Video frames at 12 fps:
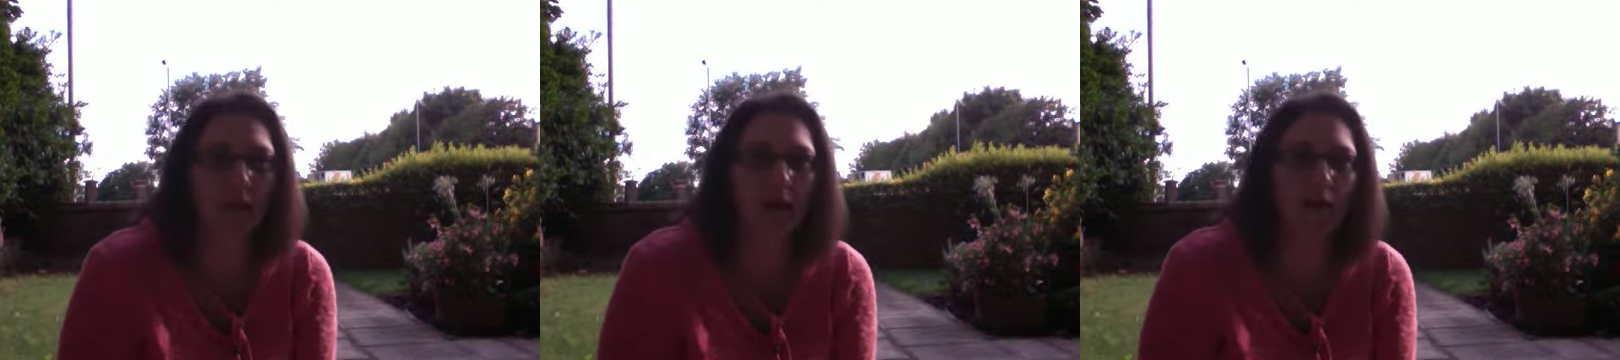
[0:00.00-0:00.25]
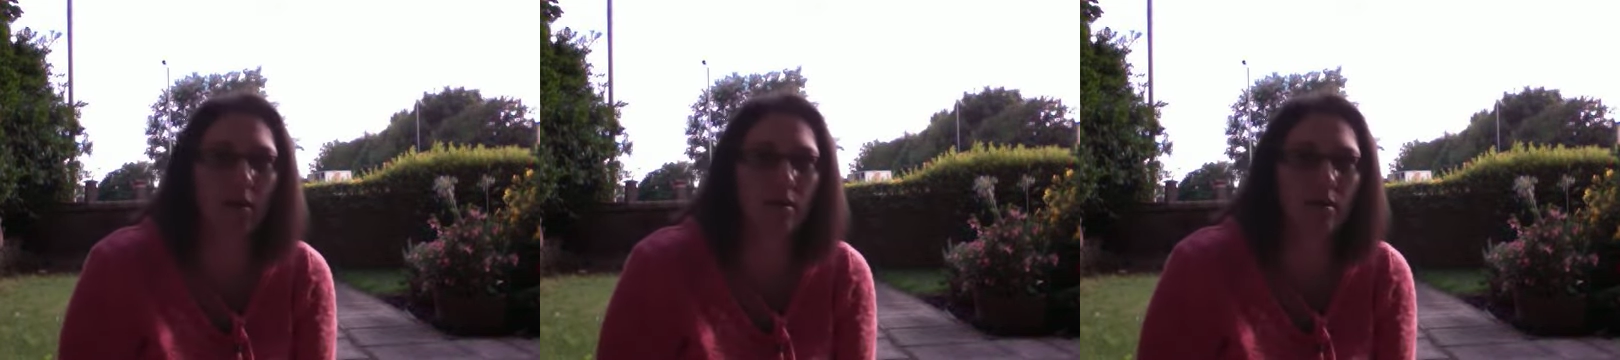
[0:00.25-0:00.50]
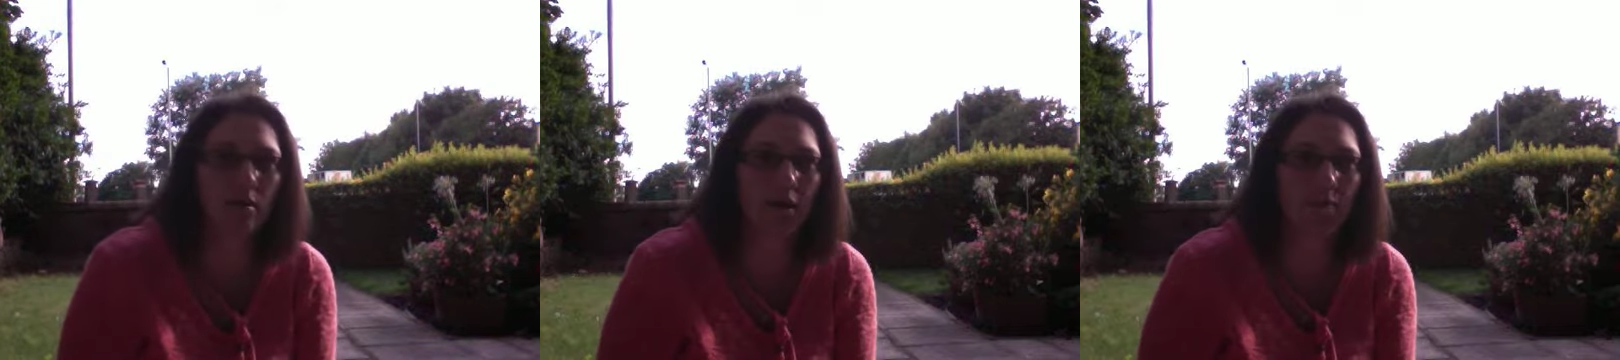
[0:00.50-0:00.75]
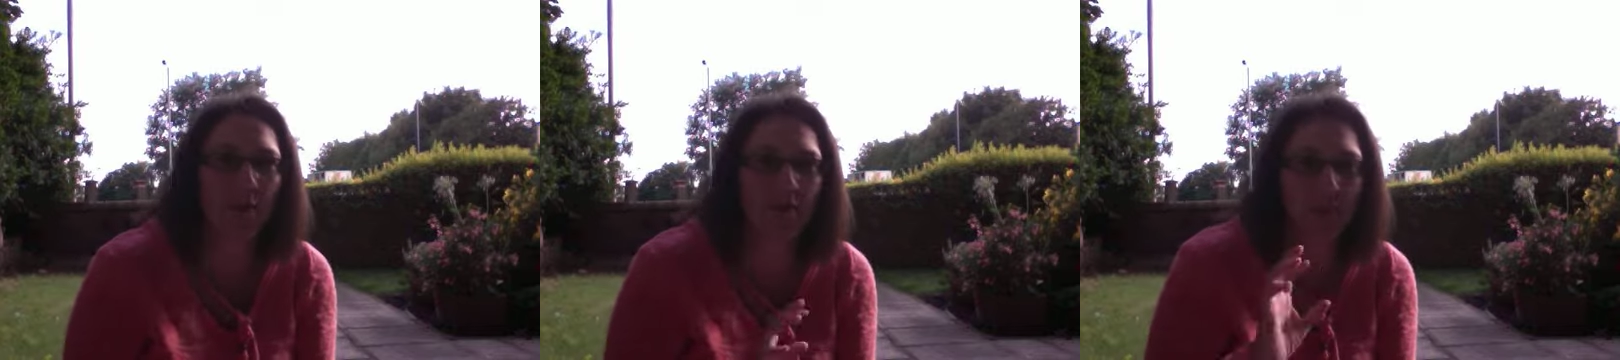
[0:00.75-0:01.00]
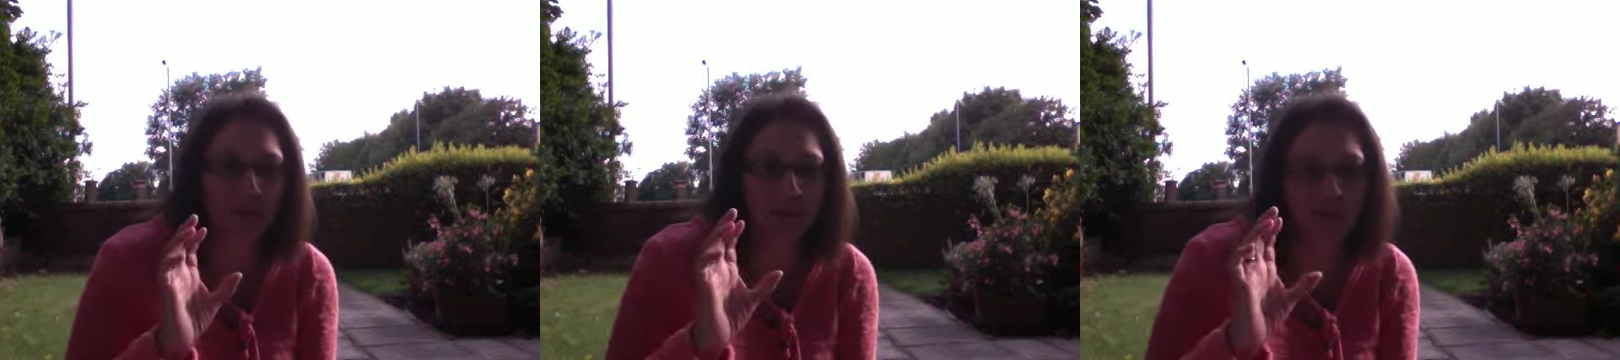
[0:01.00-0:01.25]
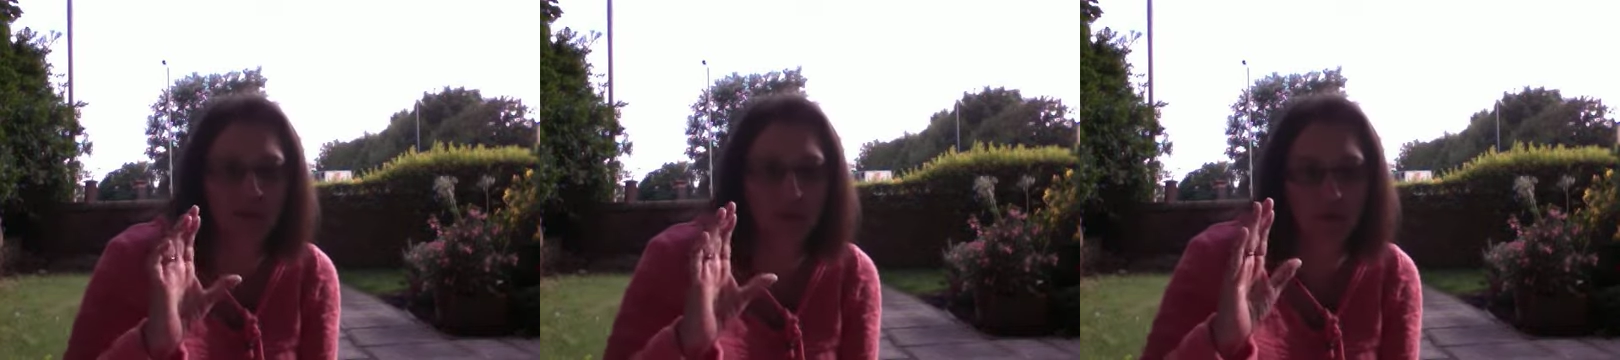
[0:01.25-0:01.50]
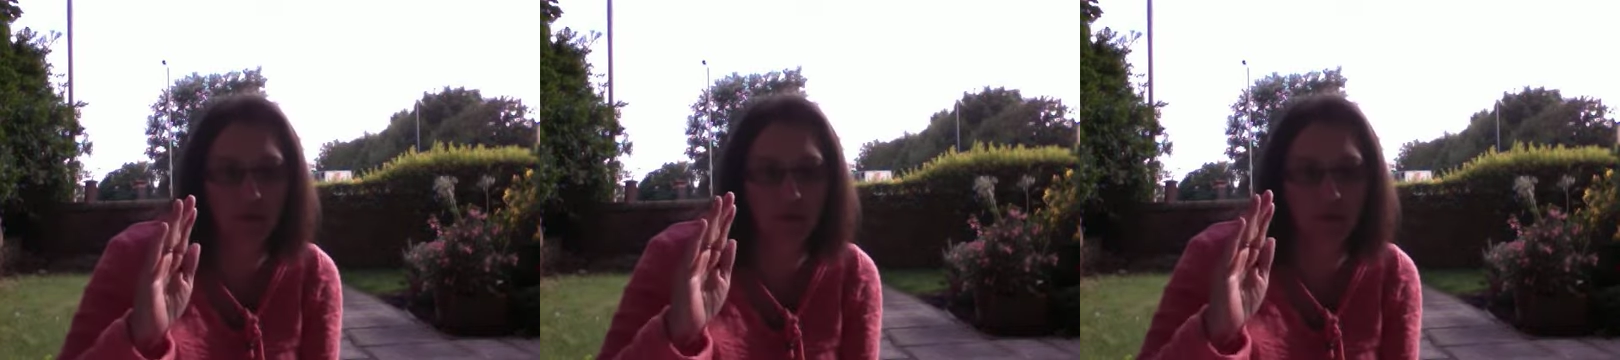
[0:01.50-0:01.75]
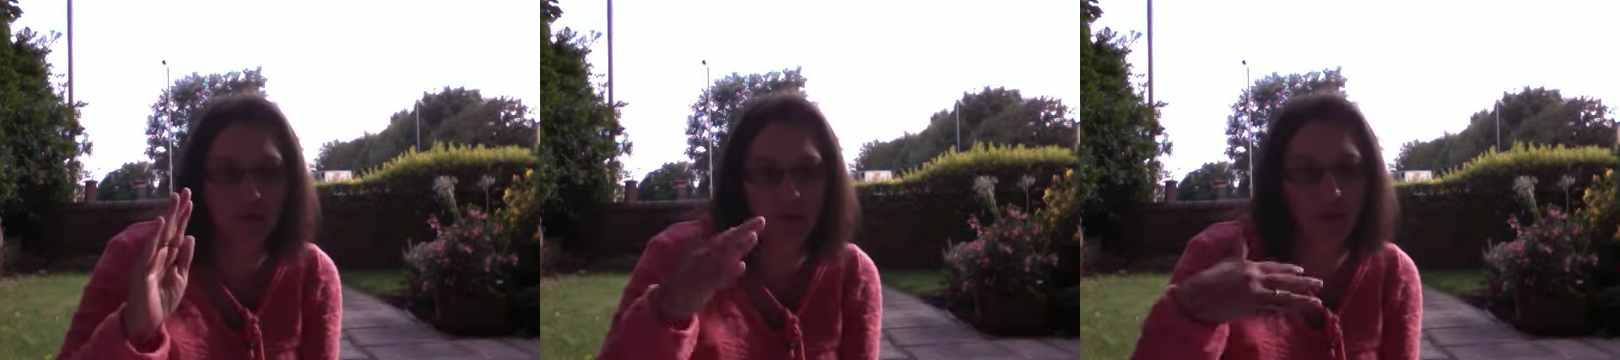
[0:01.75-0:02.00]
at my place
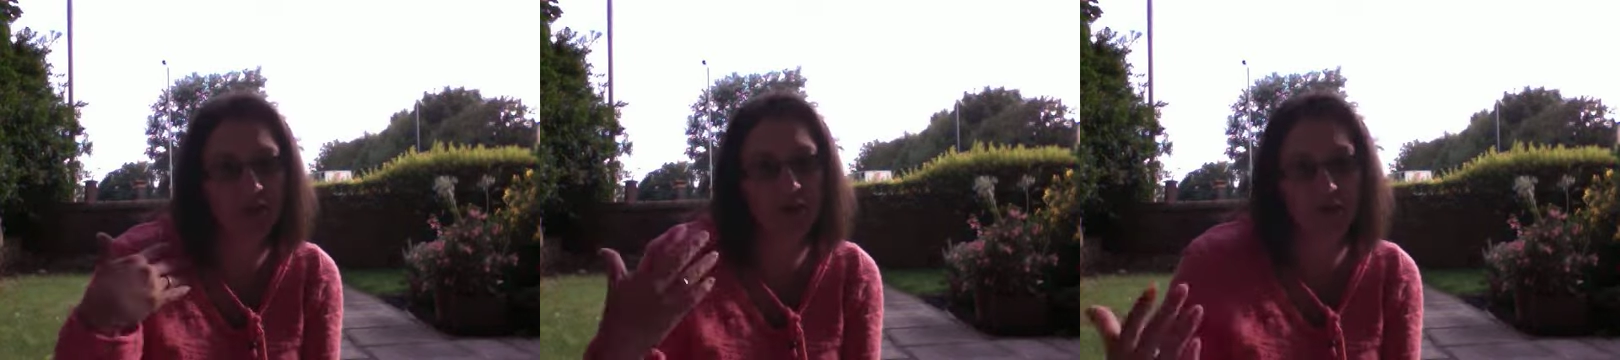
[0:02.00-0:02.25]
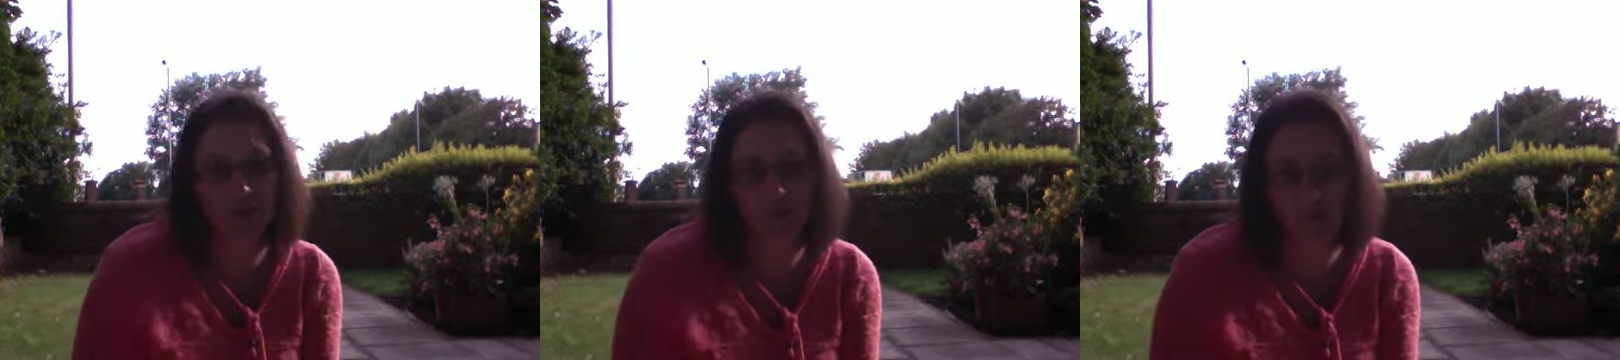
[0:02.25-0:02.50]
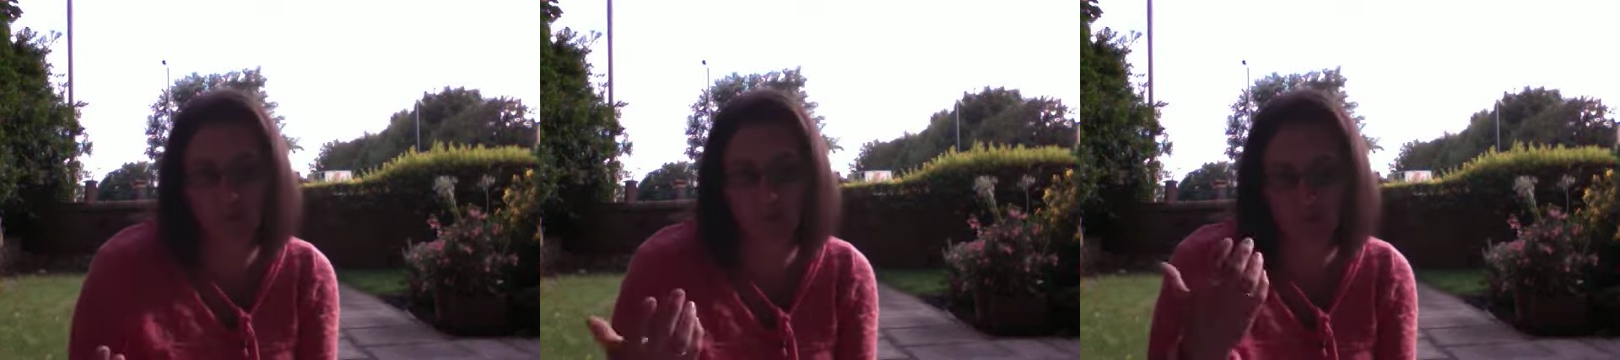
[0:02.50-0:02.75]
where I used to work with